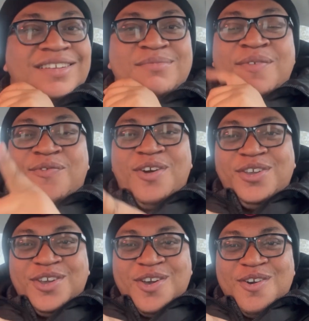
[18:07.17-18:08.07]
before
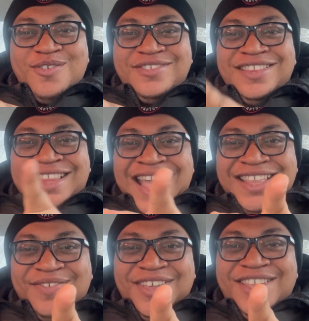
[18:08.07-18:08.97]
you go,
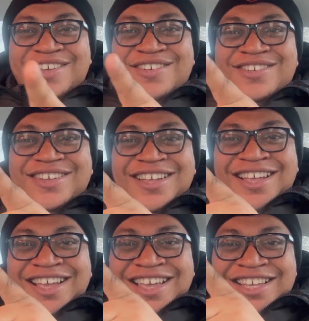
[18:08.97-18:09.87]
like the video
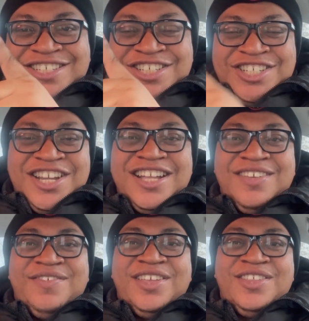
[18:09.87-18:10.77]
and share
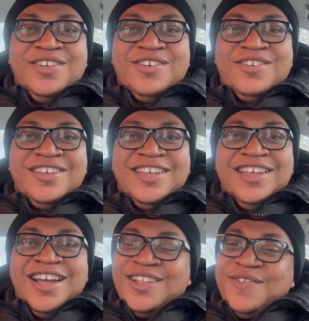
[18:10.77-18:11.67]
the video.
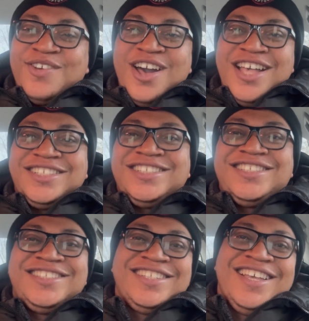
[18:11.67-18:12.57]
And of
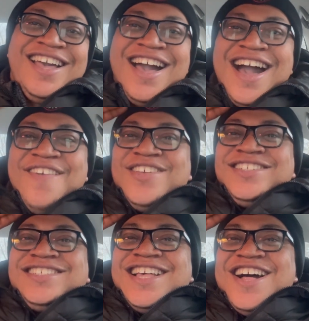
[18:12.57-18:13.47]
course, have
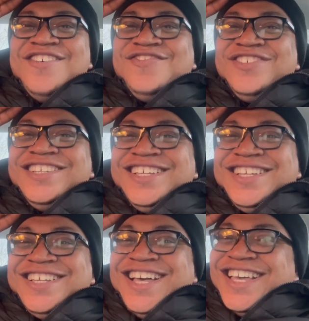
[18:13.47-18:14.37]
yourself
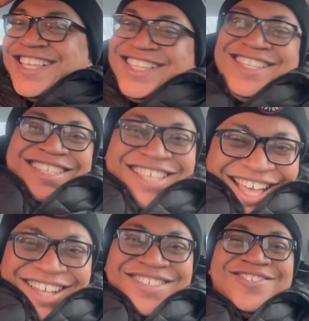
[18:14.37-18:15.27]
a
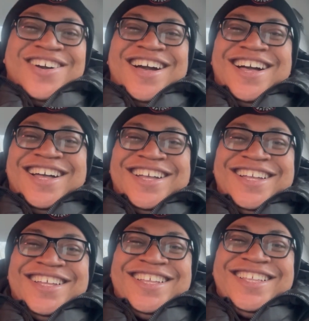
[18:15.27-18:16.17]
good one.